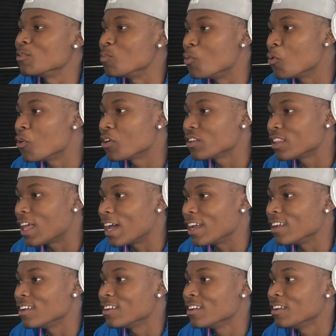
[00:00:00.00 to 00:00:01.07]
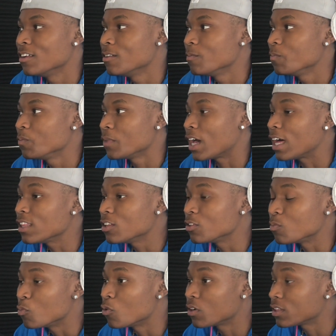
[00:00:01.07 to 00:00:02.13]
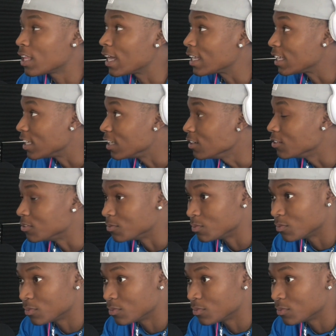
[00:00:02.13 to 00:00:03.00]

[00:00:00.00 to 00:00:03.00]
more like, I look more like him